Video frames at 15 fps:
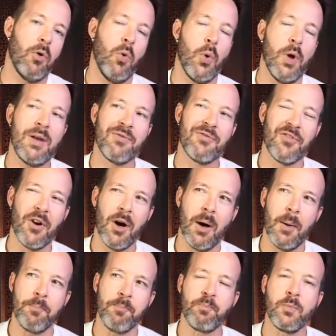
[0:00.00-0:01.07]
away
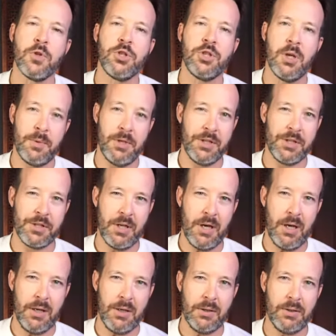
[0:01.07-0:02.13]
from chimney
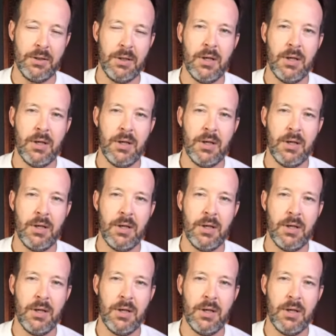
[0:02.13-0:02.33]
style